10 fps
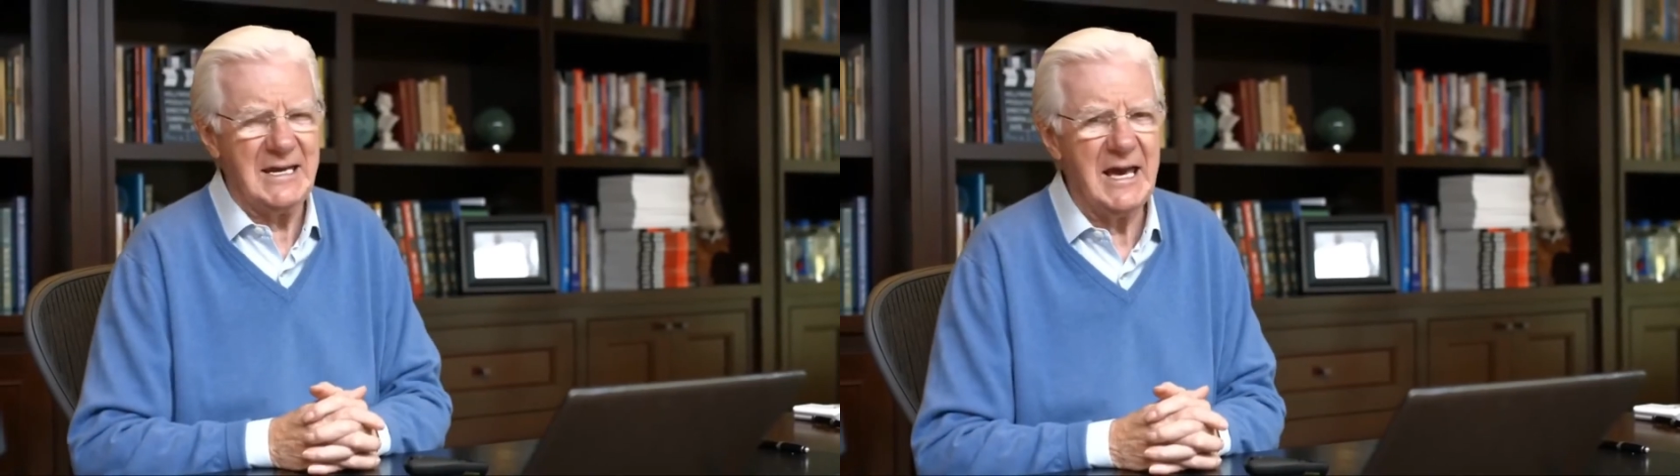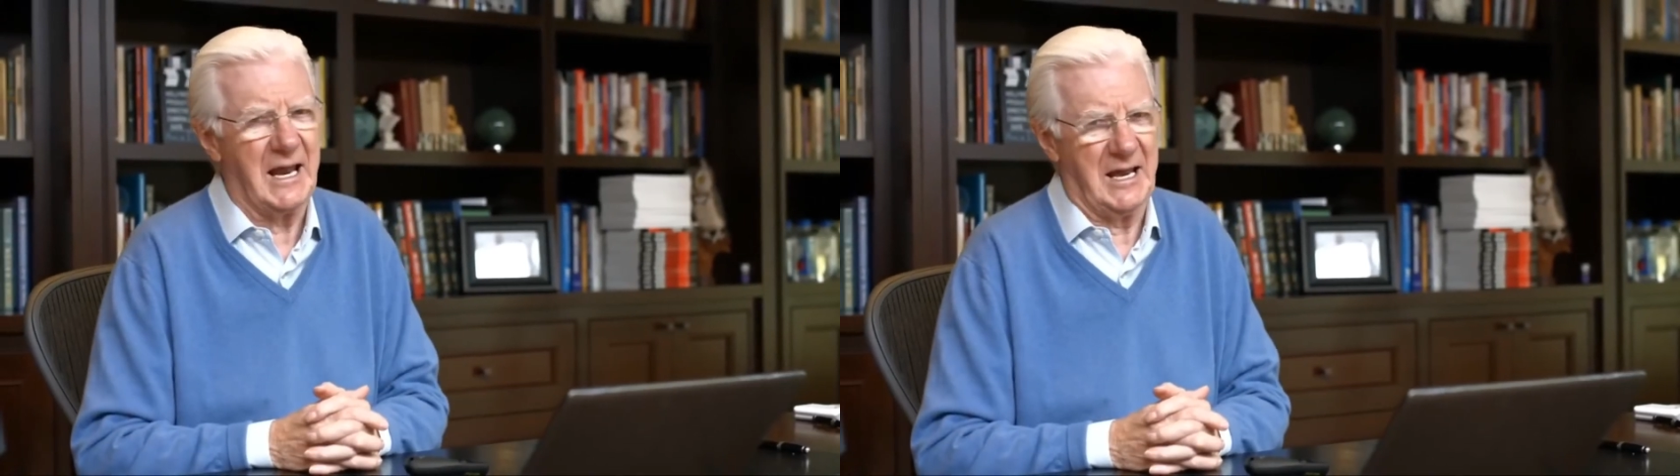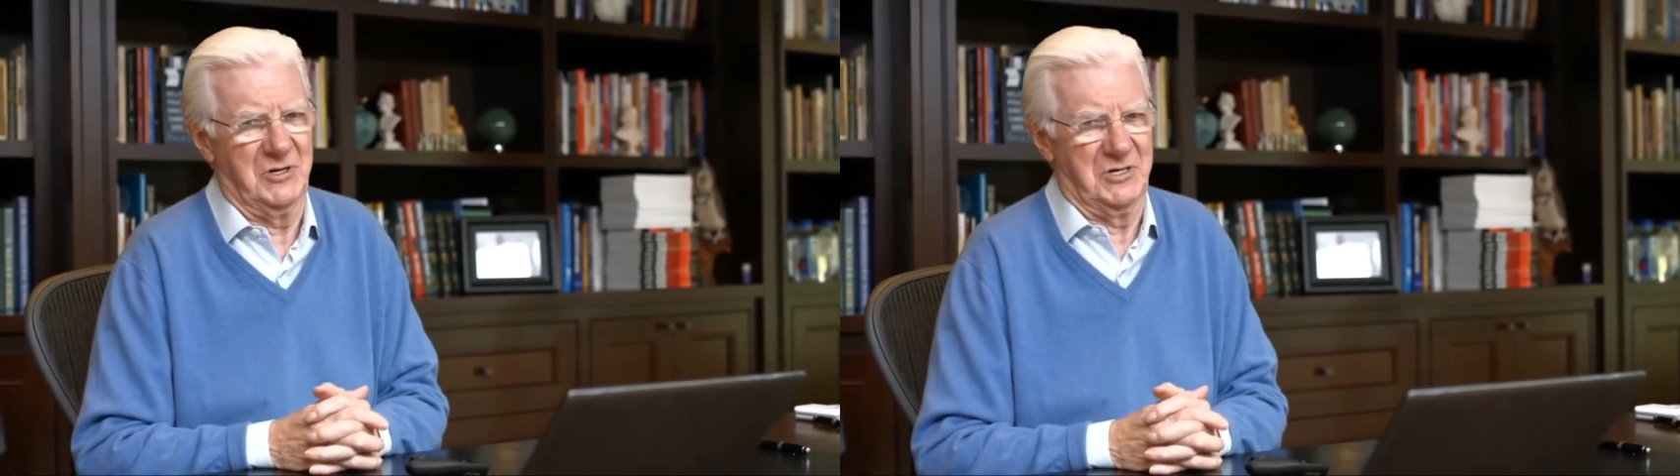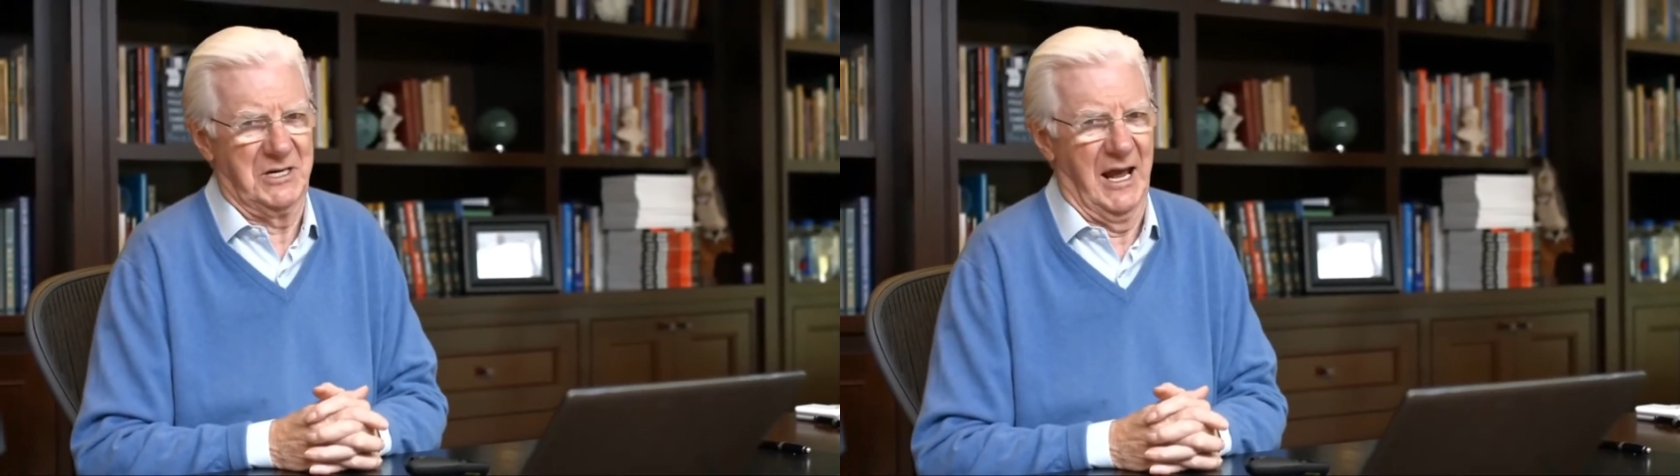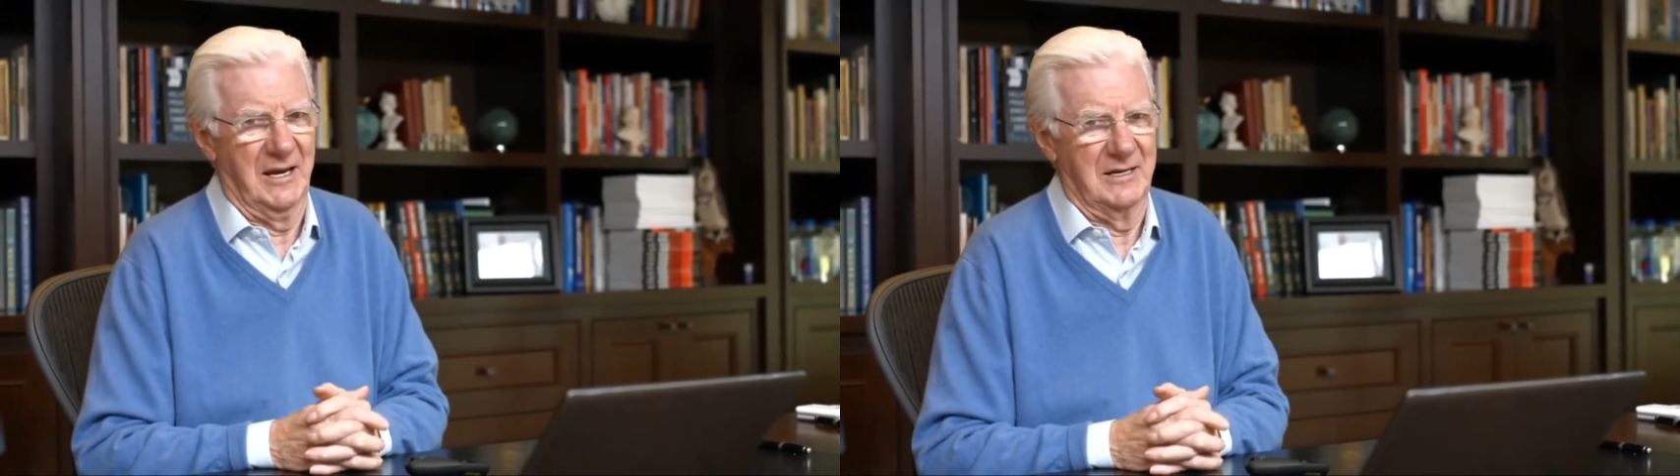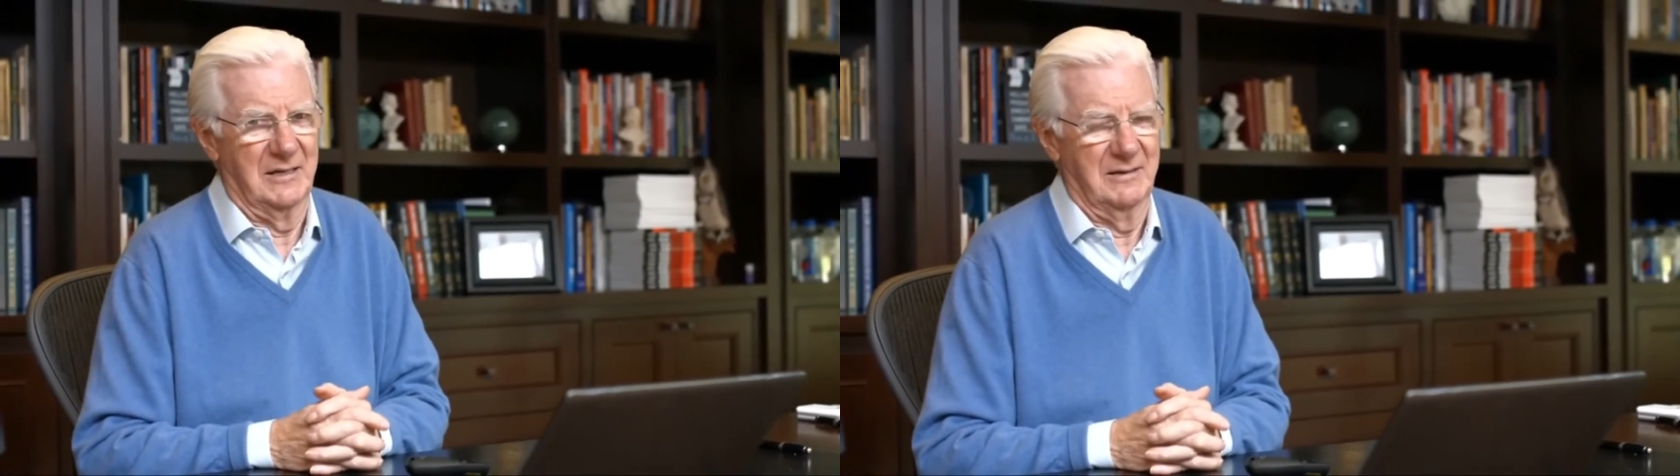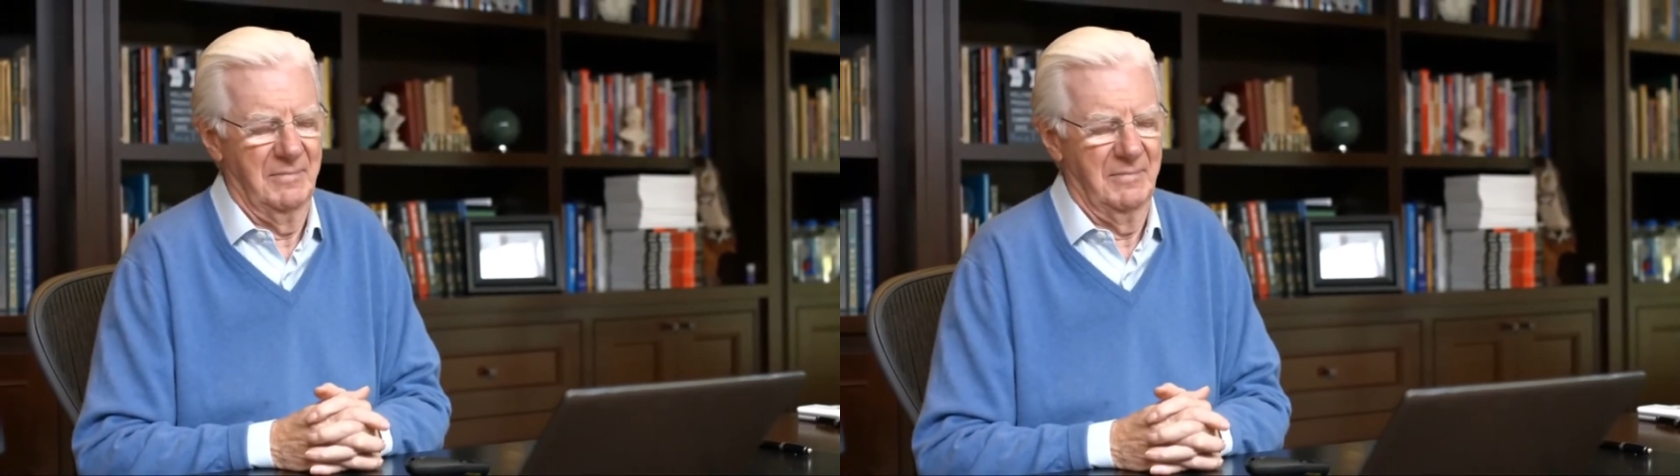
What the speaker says: get understanding.